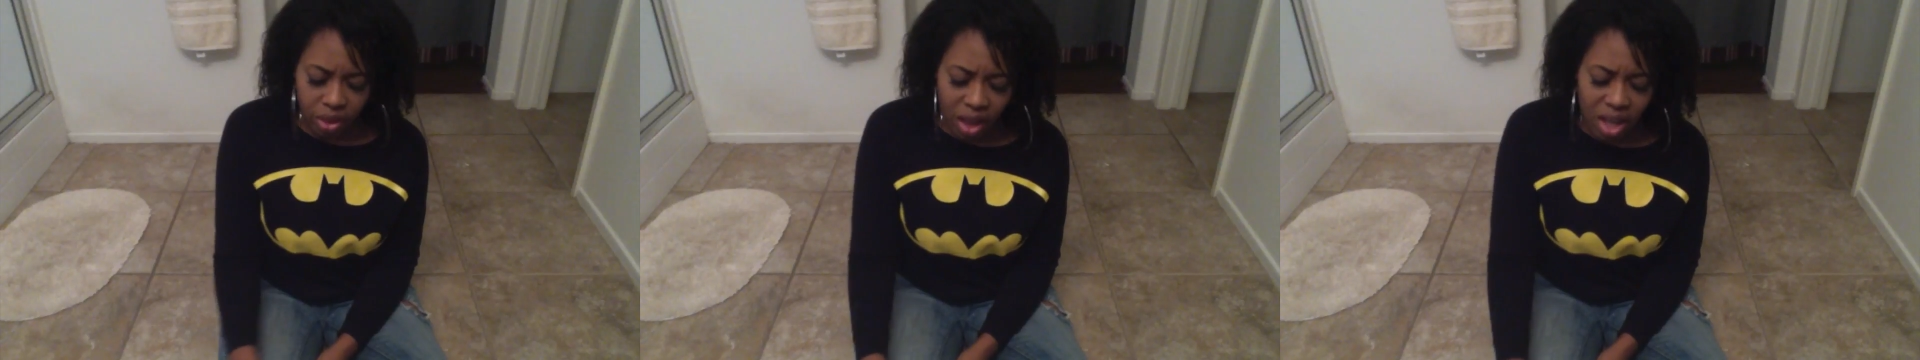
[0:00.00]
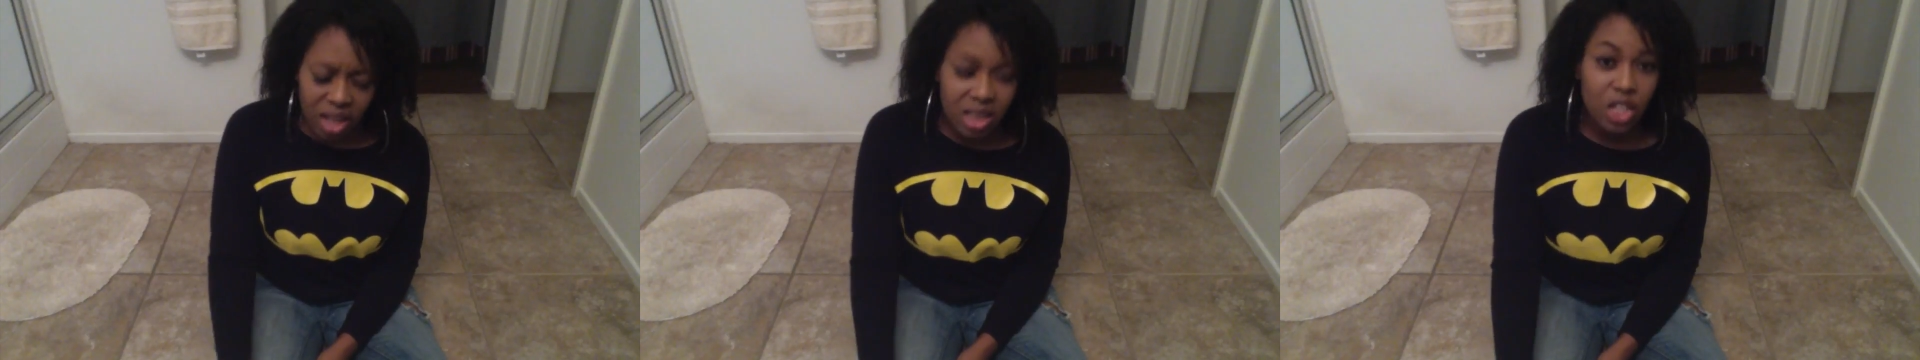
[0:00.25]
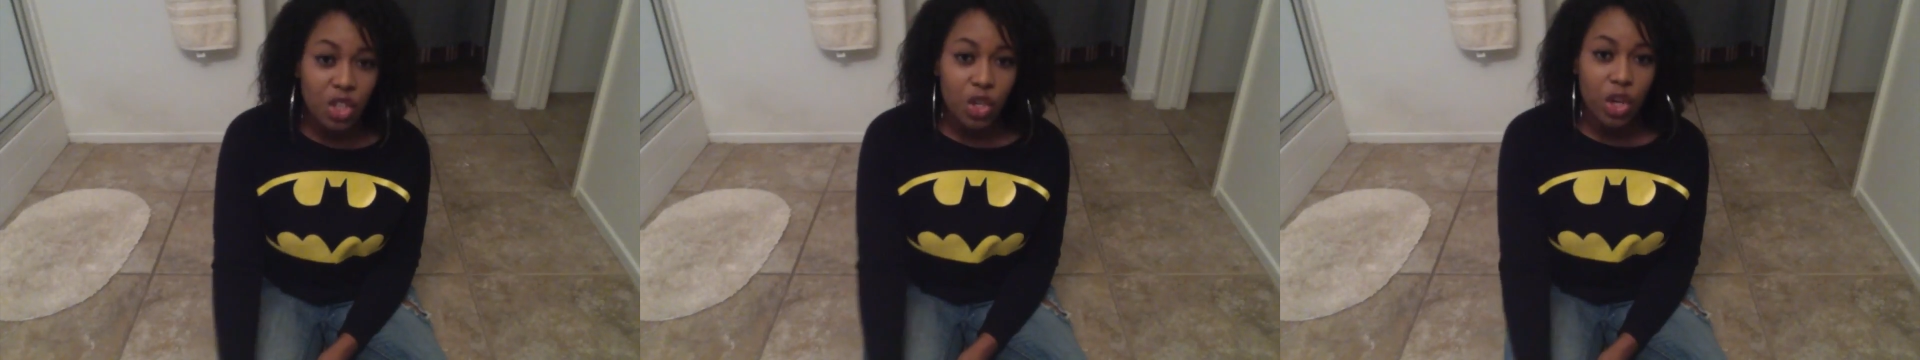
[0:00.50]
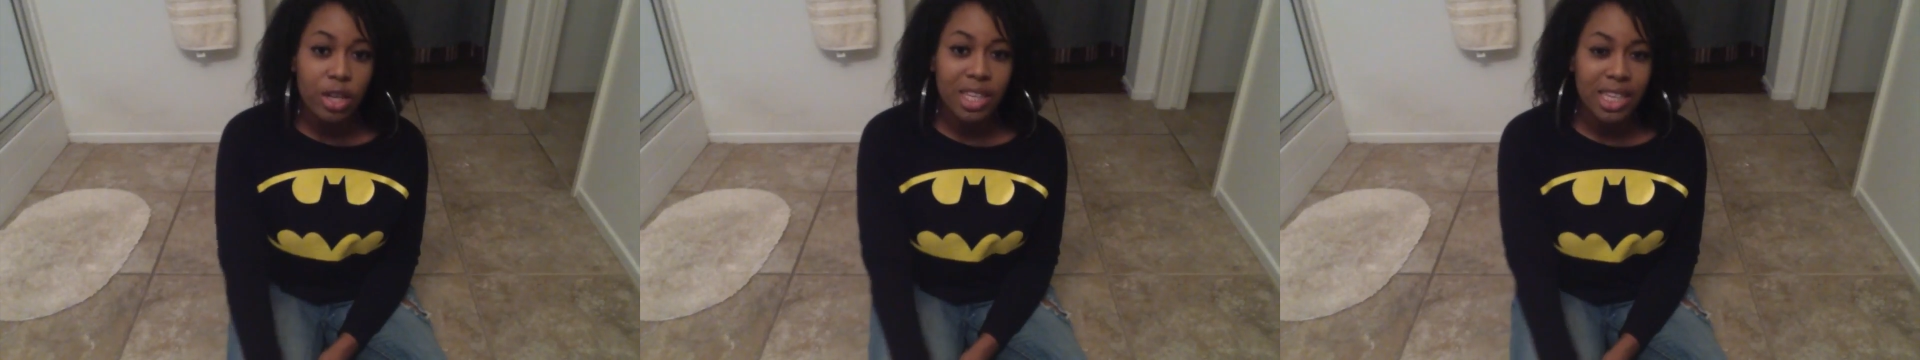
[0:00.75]
And this
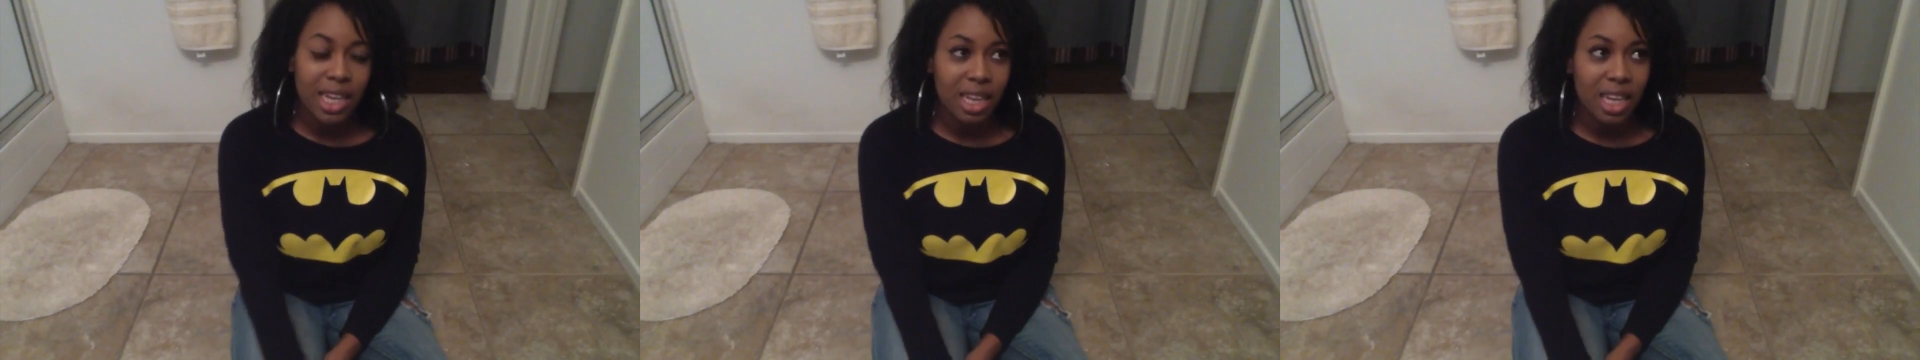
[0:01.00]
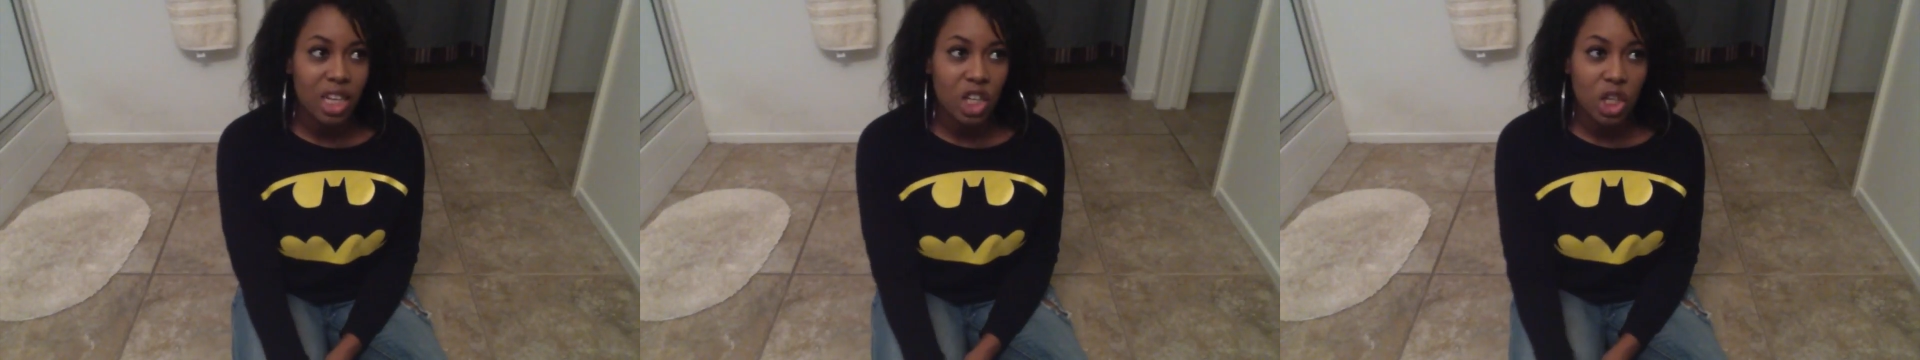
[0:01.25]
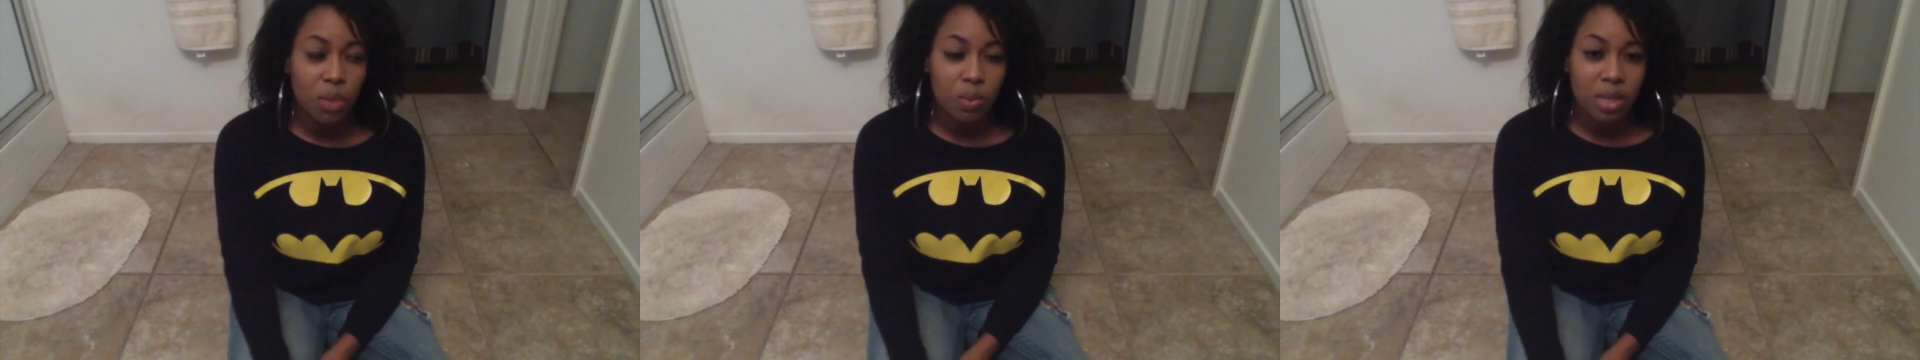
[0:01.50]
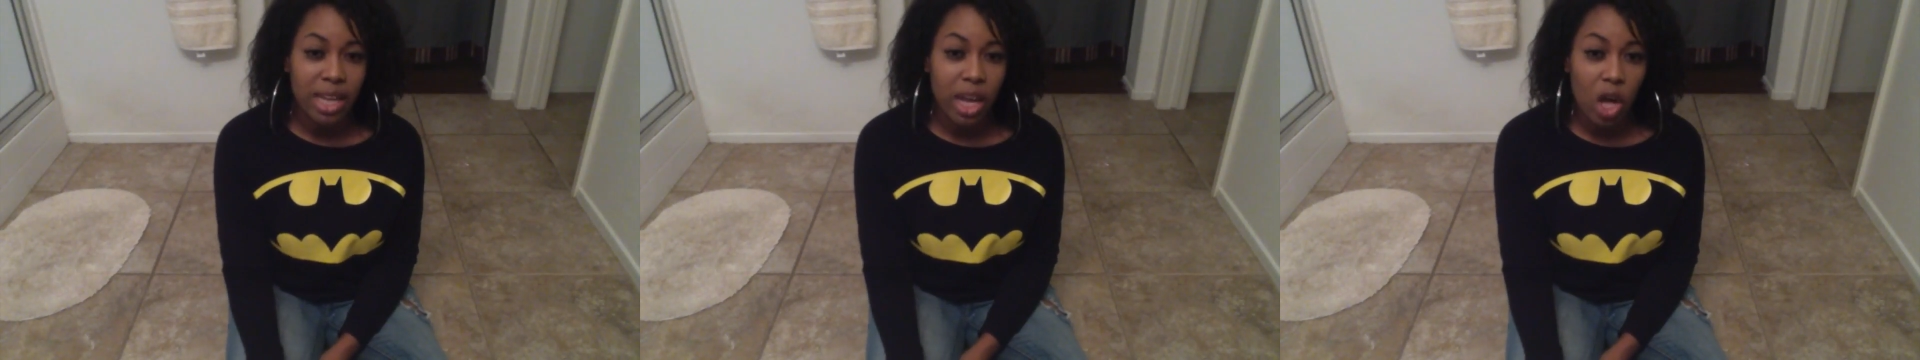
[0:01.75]
girl said that she
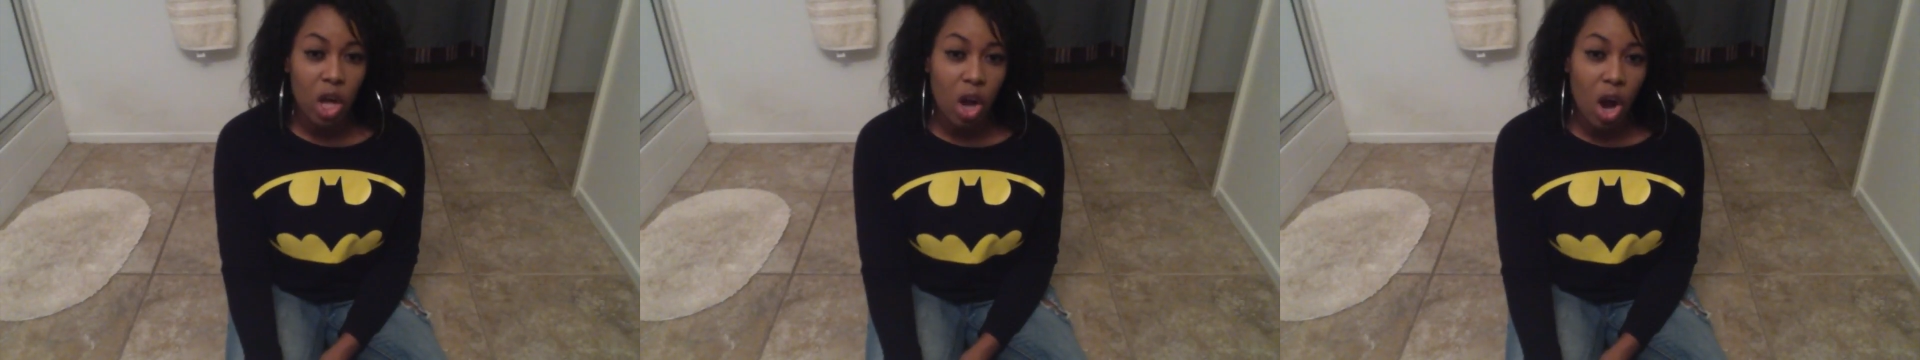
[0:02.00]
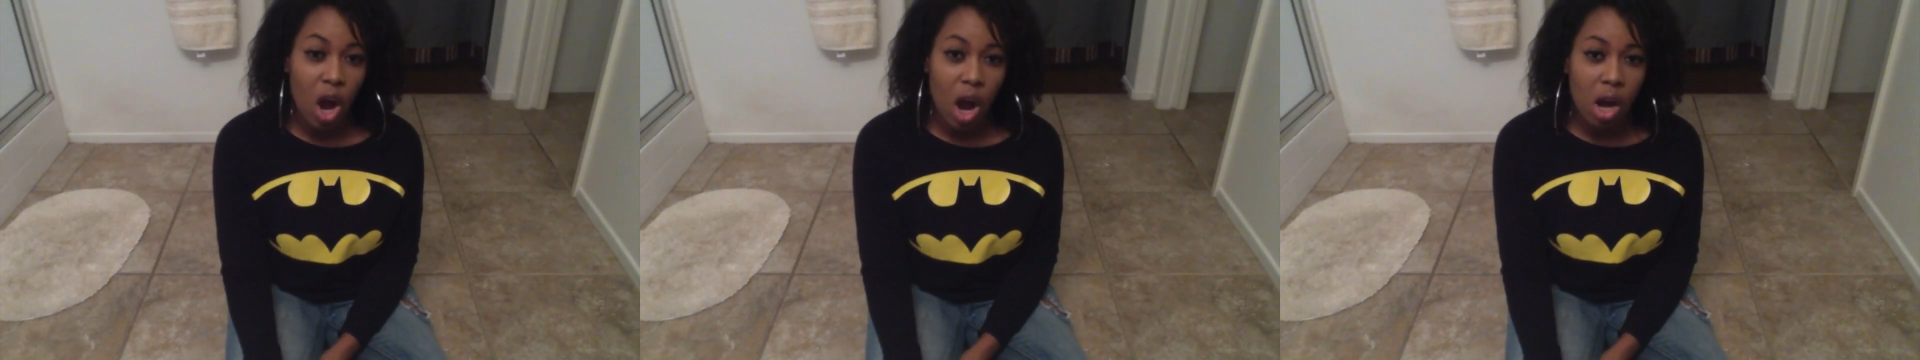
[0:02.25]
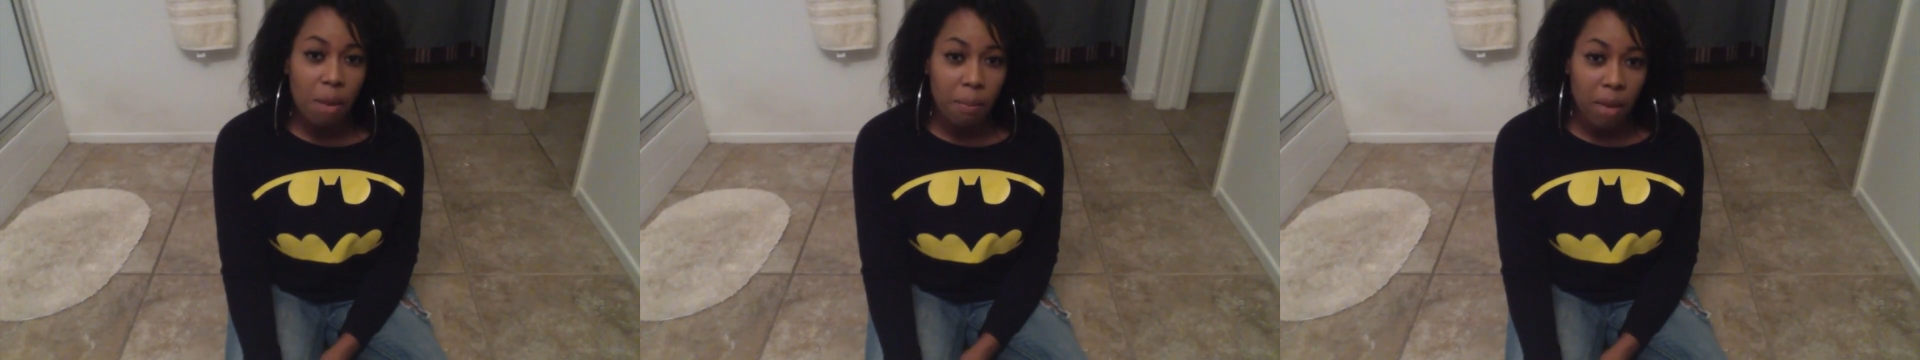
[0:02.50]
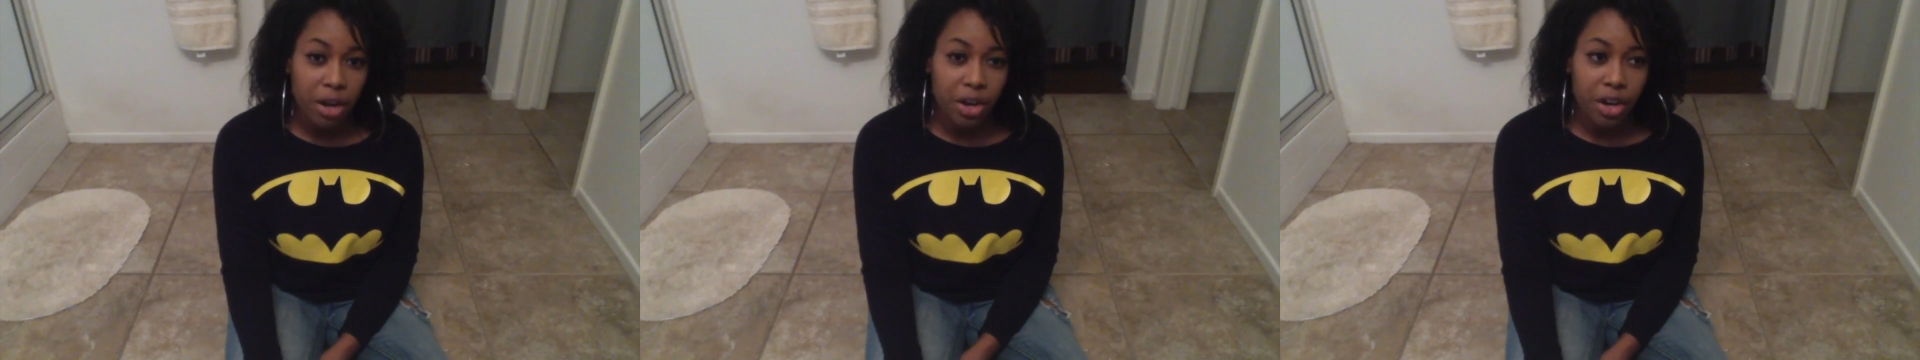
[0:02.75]
was like on a heart
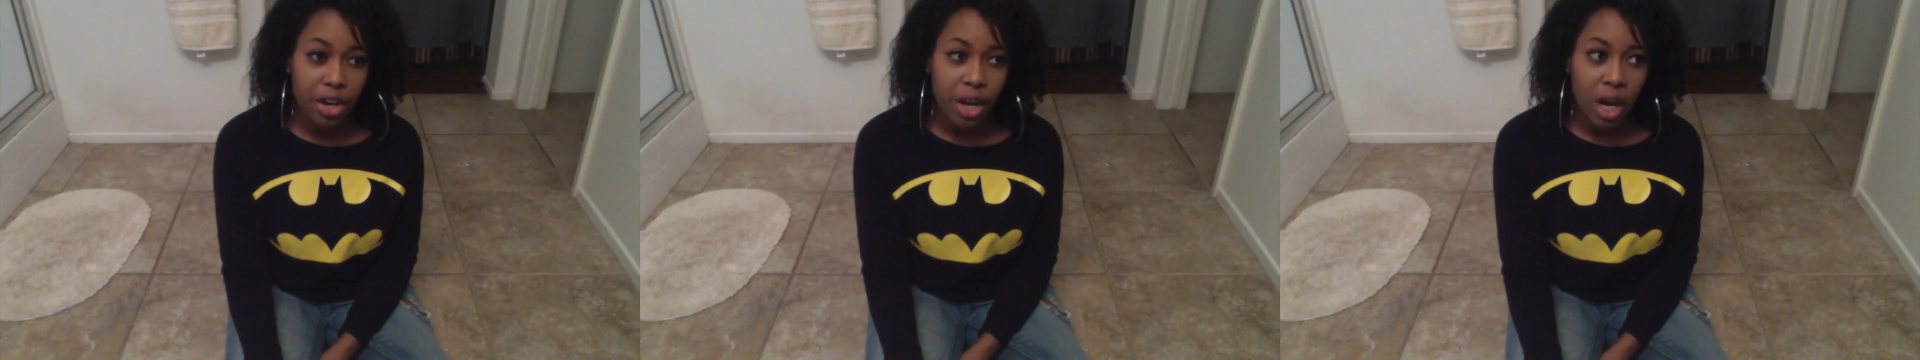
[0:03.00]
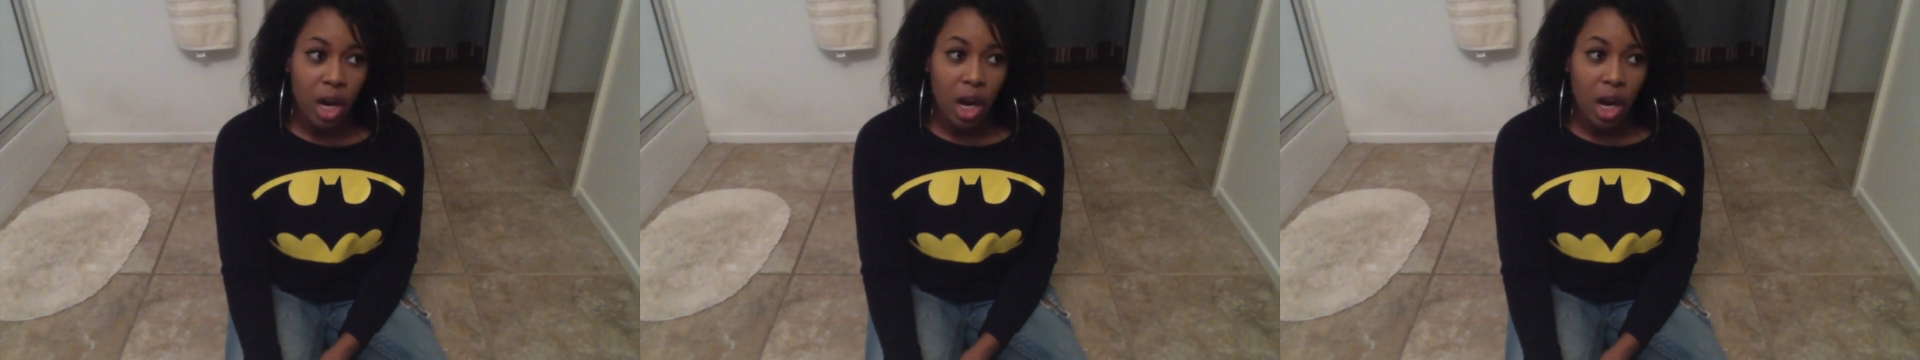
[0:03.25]
monitor.